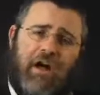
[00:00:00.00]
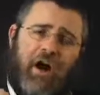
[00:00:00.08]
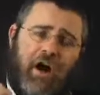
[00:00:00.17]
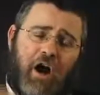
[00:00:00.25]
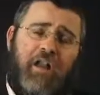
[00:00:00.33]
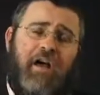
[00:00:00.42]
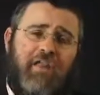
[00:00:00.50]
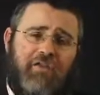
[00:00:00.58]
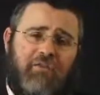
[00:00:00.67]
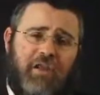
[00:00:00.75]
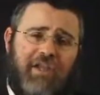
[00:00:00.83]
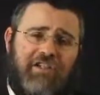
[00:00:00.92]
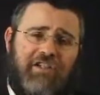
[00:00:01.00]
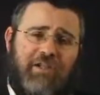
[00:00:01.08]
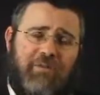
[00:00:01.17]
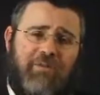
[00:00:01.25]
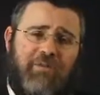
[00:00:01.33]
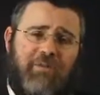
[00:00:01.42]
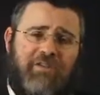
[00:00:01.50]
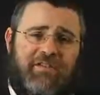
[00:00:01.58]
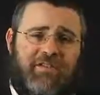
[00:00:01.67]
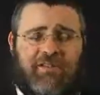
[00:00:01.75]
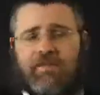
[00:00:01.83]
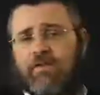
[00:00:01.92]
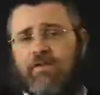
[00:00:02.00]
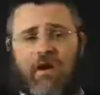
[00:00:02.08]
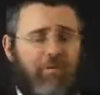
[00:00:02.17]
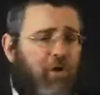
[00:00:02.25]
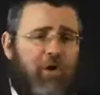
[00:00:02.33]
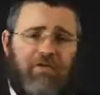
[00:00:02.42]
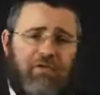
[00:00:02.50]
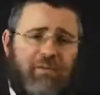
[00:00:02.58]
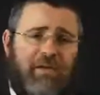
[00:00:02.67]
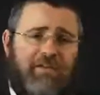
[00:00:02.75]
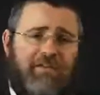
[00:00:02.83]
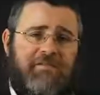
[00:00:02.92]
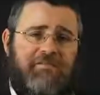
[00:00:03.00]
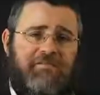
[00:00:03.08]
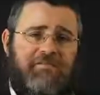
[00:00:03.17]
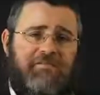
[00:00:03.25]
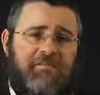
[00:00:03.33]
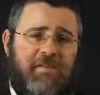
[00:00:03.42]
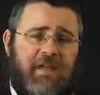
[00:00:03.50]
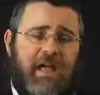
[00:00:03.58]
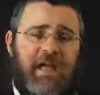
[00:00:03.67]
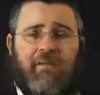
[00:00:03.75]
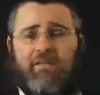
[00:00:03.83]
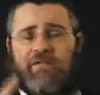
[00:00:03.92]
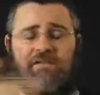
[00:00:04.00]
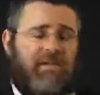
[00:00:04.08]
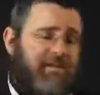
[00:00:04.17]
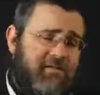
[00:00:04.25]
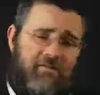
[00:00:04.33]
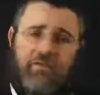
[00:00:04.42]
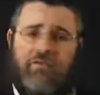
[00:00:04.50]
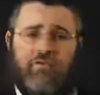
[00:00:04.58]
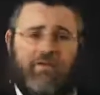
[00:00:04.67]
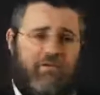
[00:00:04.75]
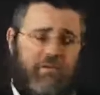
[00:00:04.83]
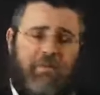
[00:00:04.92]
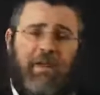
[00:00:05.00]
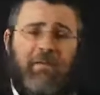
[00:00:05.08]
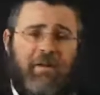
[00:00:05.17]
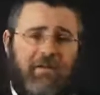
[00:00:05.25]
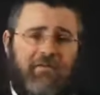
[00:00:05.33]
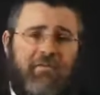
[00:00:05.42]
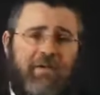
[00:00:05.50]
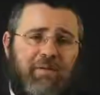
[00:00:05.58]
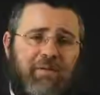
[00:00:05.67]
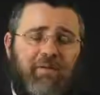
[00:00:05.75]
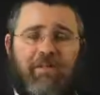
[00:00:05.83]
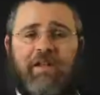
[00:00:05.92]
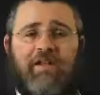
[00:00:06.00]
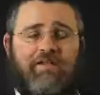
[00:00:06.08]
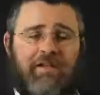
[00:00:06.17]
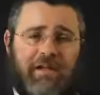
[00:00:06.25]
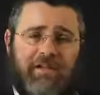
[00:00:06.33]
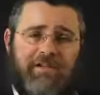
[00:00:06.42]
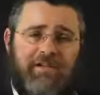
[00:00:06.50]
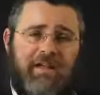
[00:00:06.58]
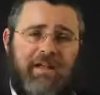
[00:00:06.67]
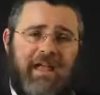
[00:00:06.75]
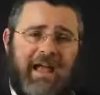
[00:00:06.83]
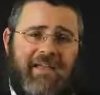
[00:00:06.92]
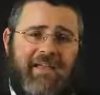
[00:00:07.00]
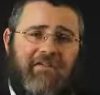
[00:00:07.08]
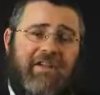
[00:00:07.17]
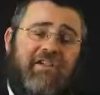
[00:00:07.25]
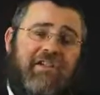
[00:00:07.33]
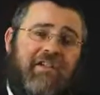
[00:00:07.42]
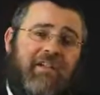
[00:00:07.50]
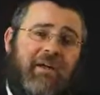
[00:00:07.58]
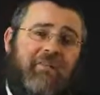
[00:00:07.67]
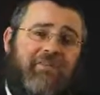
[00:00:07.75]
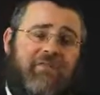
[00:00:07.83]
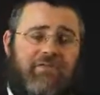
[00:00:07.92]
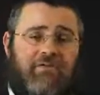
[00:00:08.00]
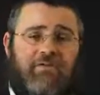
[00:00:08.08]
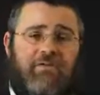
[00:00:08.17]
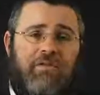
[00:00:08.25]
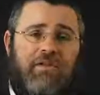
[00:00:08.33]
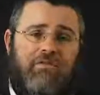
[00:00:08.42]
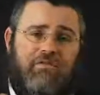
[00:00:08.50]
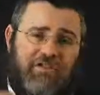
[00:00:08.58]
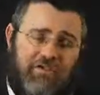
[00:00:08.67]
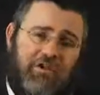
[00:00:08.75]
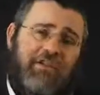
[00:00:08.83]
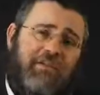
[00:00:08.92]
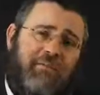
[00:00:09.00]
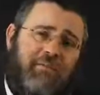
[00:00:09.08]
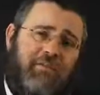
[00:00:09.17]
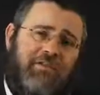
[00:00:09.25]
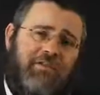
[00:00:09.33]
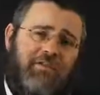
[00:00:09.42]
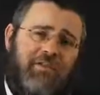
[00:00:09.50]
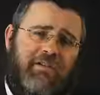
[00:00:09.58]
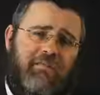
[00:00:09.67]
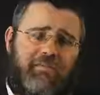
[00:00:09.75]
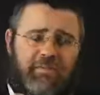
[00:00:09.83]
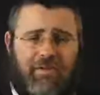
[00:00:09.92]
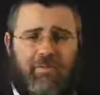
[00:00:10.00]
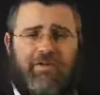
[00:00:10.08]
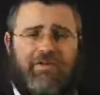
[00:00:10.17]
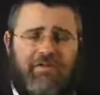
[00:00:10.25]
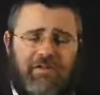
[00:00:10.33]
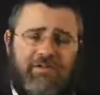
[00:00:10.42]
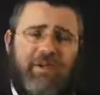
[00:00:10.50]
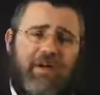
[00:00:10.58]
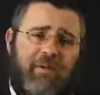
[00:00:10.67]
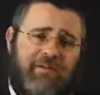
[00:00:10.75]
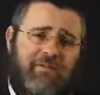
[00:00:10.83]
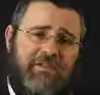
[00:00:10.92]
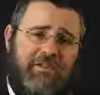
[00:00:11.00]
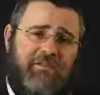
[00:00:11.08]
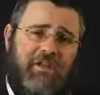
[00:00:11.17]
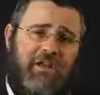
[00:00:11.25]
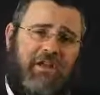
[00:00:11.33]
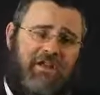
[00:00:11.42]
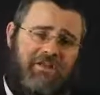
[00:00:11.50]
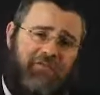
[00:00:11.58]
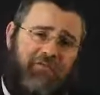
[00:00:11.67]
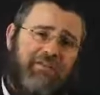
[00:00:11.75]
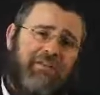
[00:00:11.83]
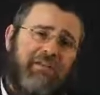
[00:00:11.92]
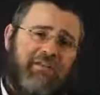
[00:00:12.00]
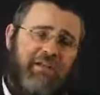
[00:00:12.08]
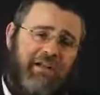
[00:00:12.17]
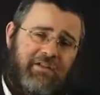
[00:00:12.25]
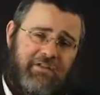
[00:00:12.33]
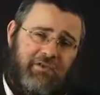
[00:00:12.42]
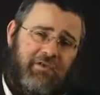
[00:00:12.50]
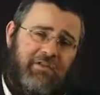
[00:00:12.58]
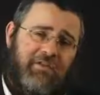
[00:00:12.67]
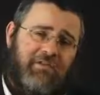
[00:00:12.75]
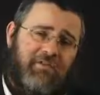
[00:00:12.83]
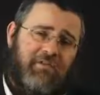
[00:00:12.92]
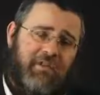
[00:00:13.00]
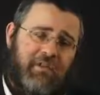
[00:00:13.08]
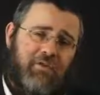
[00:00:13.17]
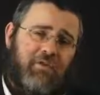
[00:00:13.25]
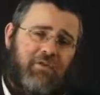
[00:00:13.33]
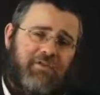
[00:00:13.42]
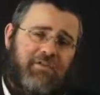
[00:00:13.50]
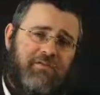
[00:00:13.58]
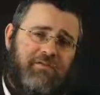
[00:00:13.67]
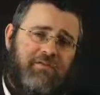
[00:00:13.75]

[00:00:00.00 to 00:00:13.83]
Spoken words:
An unhealthy relationship is a person that says, I'm all over the place, and a person that, is with many, many different people, many different nights, and then eventually that comes to restrict them, because the person feels bad about themselves. So first they live like a sus, like a horse,